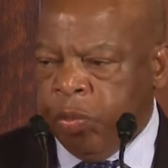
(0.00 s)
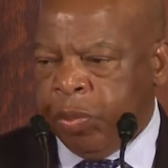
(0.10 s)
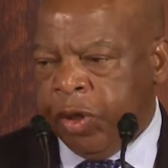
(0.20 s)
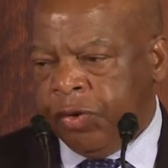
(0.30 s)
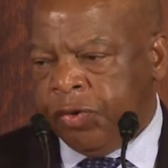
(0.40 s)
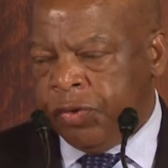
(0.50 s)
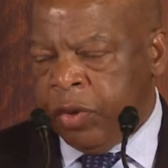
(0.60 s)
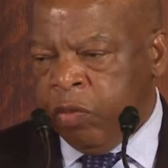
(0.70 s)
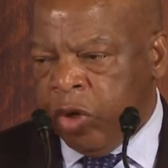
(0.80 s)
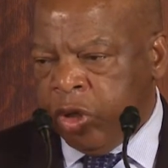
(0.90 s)
piece
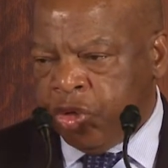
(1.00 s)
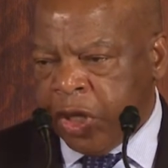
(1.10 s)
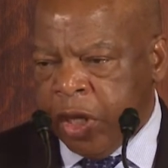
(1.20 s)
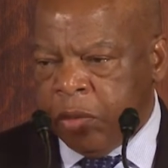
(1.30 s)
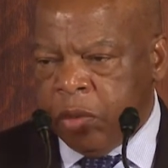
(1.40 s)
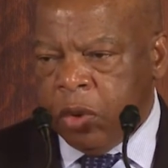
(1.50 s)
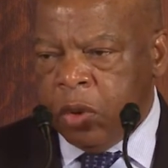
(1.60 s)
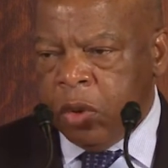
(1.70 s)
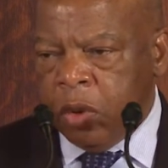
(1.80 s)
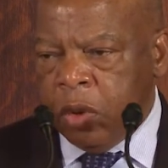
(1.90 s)
of real estate,
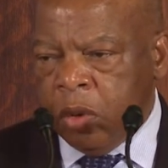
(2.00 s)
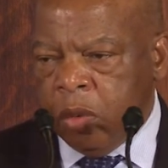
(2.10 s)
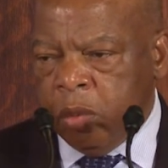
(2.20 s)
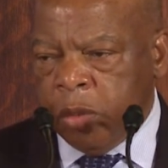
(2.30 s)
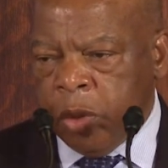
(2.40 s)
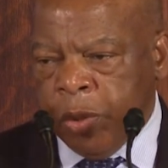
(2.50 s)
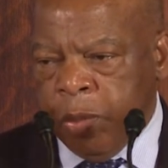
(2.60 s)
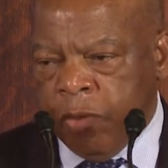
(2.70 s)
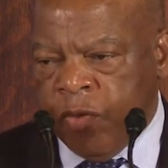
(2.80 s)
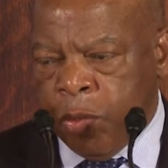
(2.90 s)
but
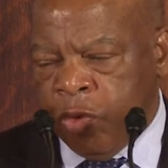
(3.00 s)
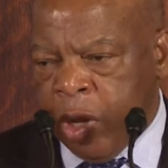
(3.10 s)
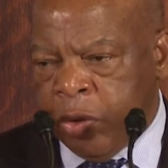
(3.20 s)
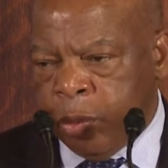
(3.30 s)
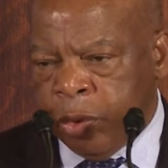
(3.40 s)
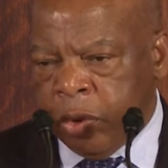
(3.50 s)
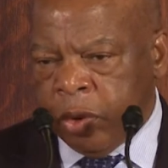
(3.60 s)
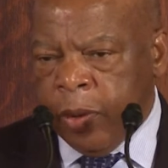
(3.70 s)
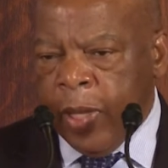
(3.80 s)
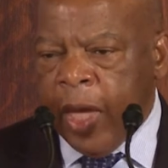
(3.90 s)
people from around the
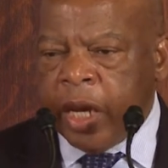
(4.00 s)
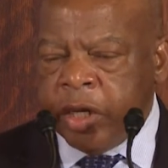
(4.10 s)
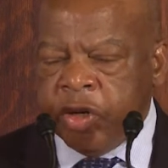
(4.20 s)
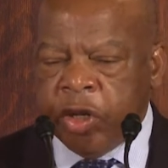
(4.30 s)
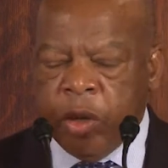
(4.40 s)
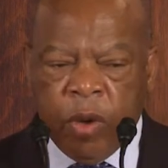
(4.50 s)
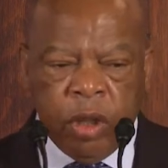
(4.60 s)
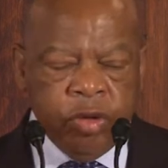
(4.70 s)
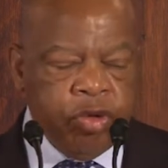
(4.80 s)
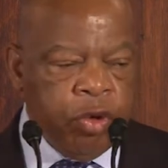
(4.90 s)
world. I'd like to tell one
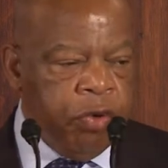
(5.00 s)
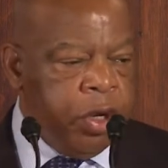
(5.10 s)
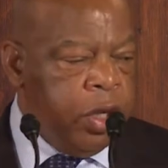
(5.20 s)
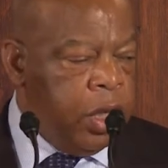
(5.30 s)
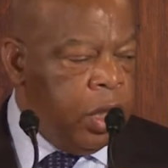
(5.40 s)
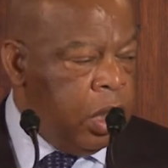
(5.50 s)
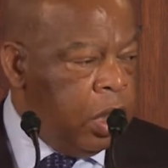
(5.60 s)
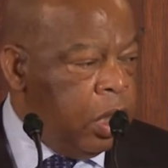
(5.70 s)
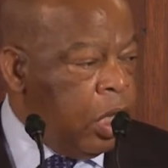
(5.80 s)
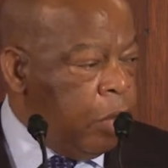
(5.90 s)
little story,
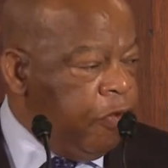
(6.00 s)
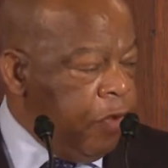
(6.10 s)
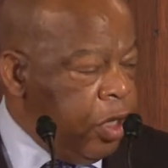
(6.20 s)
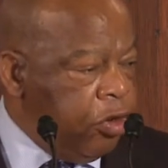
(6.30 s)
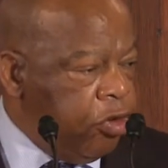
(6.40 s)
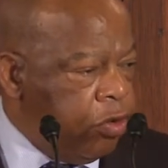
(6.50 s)
and I'll be finished.